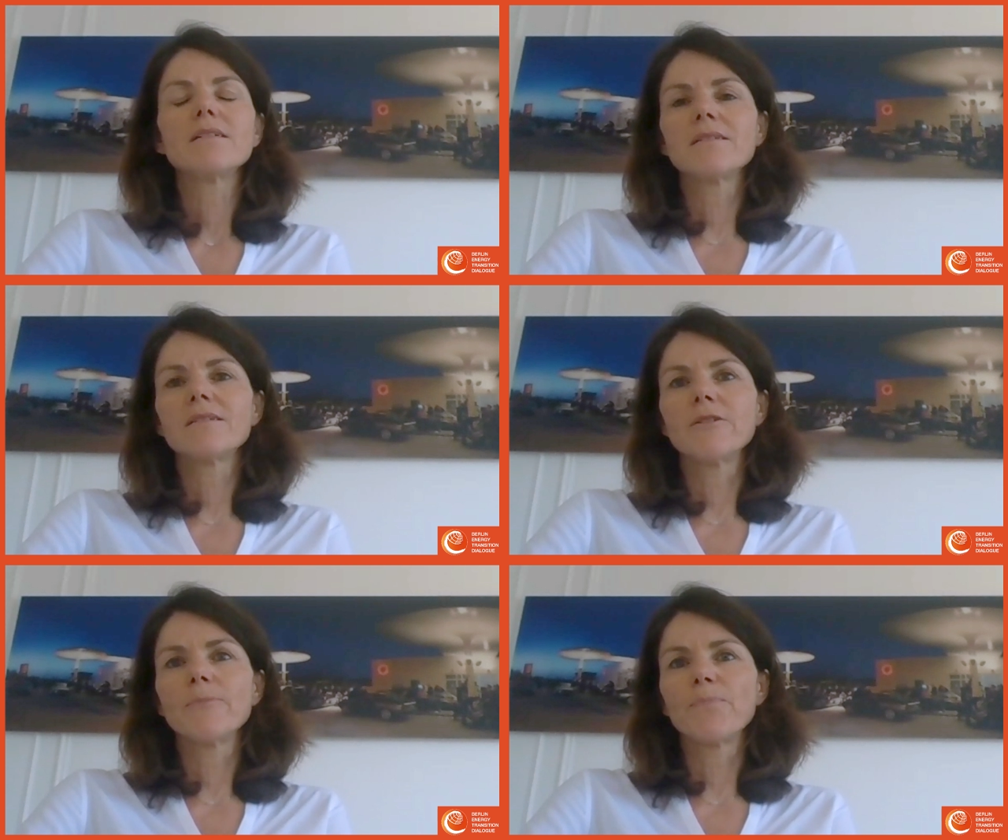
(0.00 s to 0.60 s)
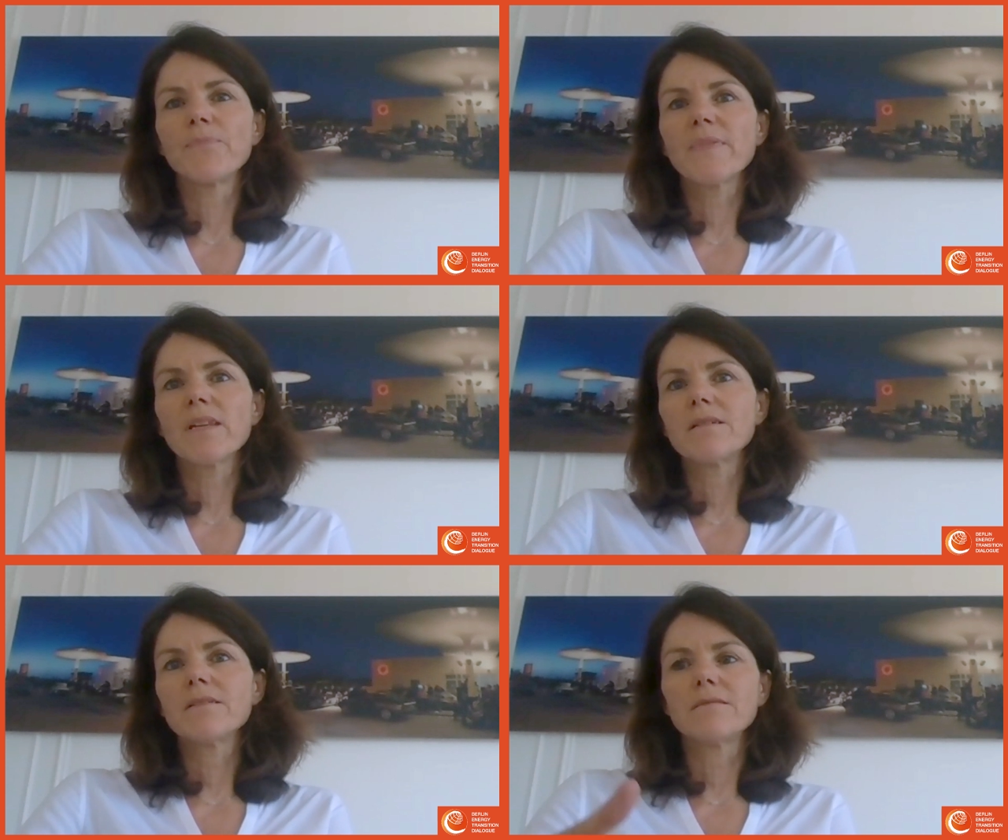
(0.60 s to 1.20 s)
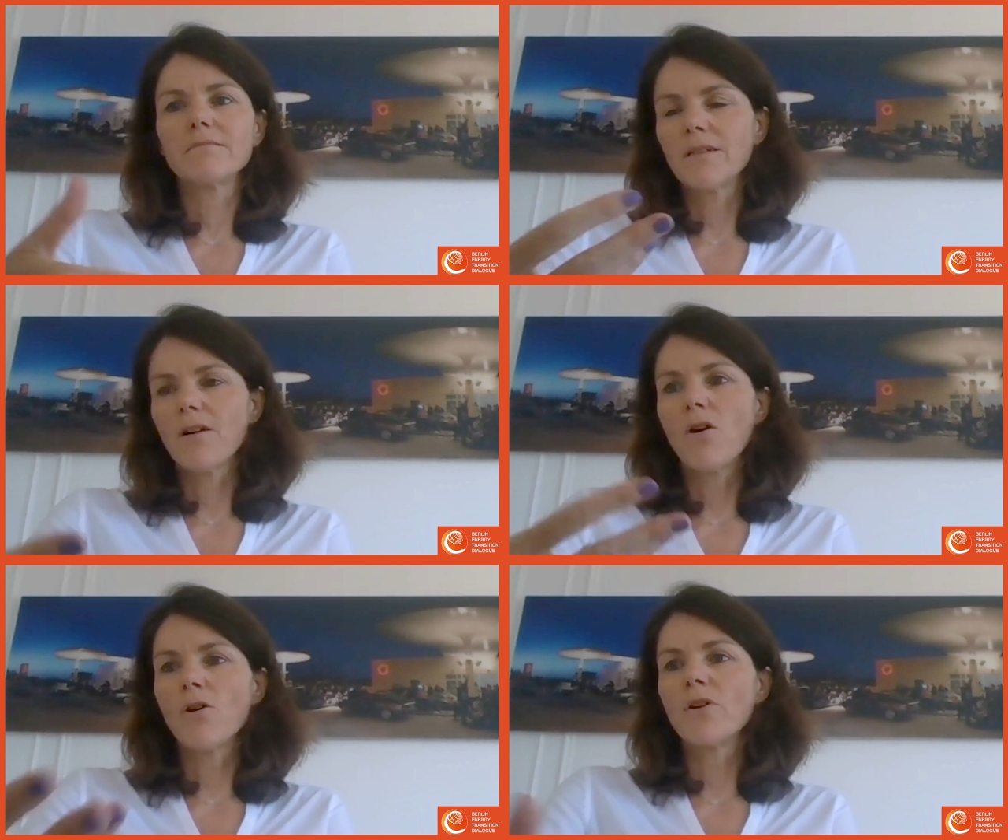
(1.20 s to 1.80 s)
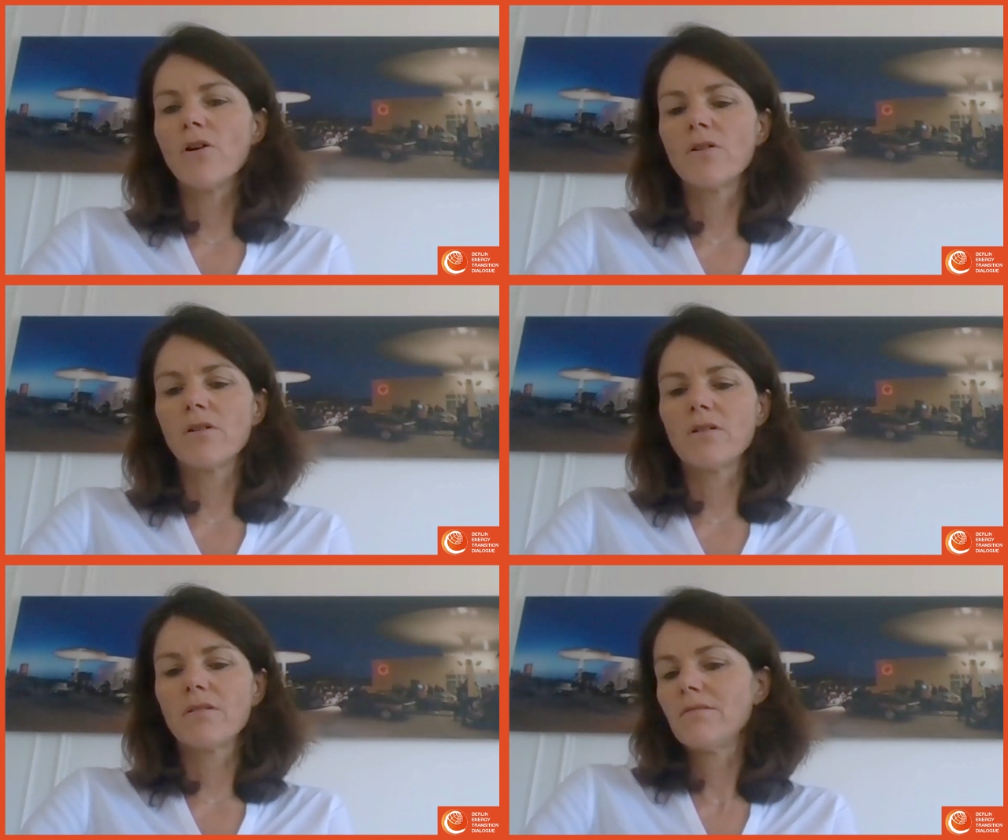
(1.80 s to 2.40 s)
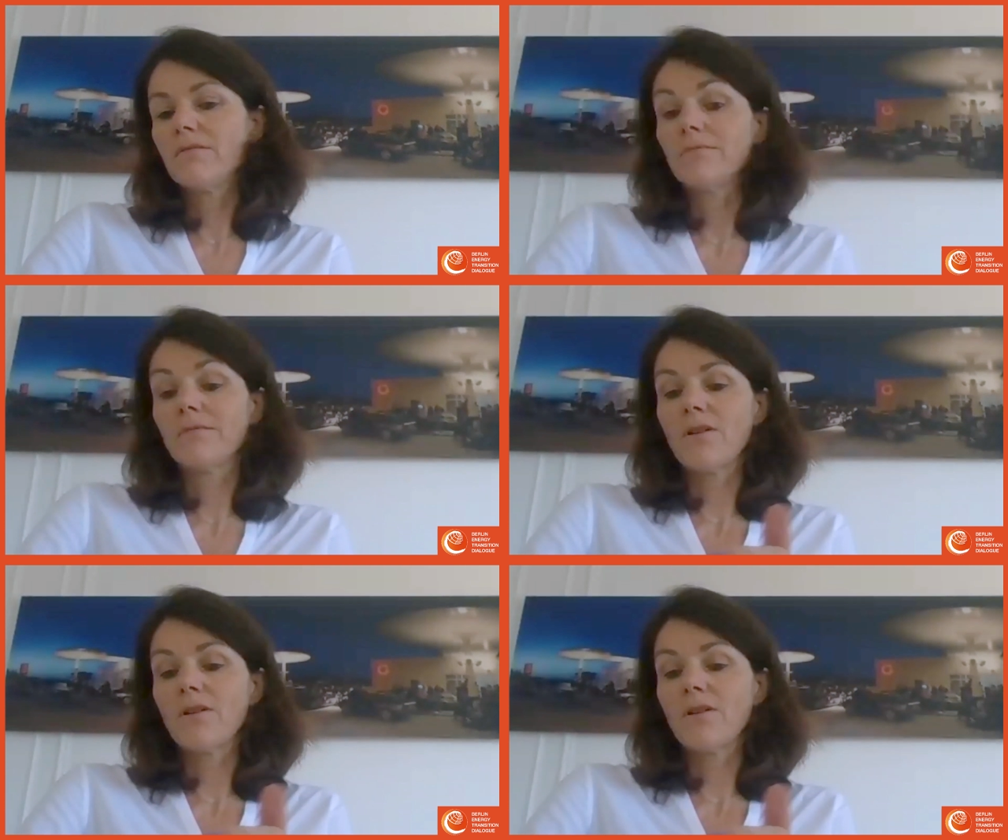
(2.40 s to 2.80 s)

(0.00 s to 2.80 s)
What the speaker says: as our